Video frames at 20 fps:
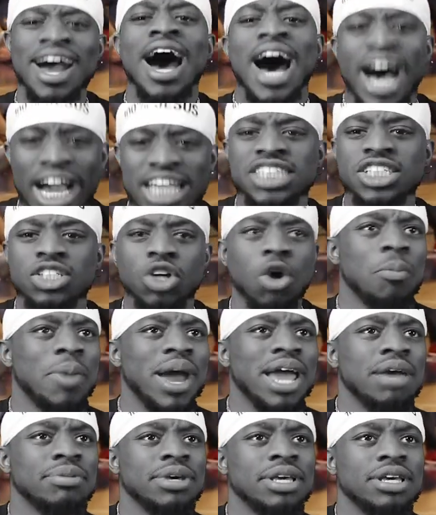ISO, oh,
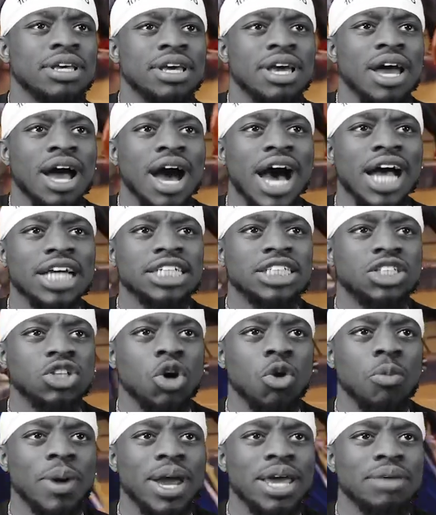baby.
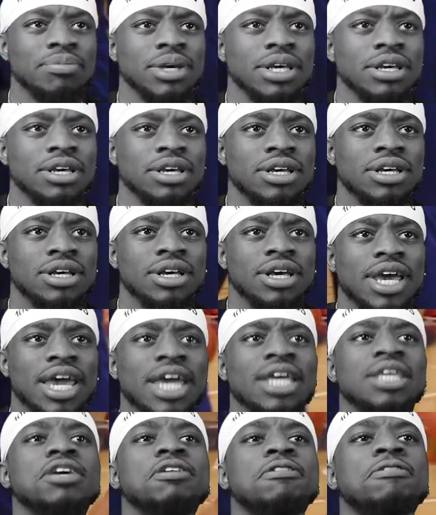ISO, oh,
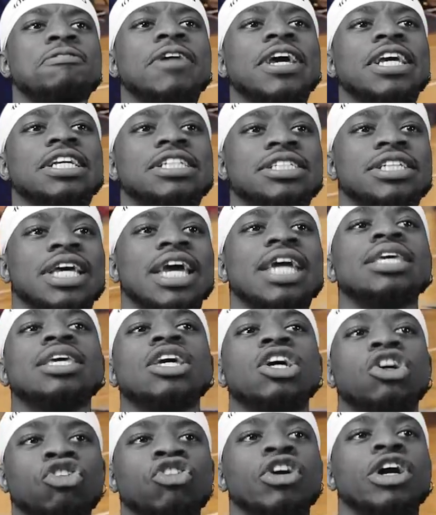baby in your face, in
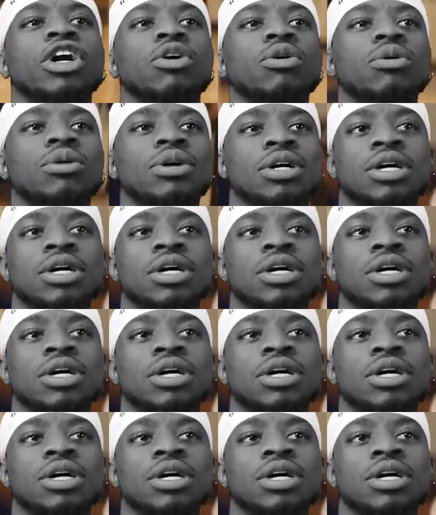your grill.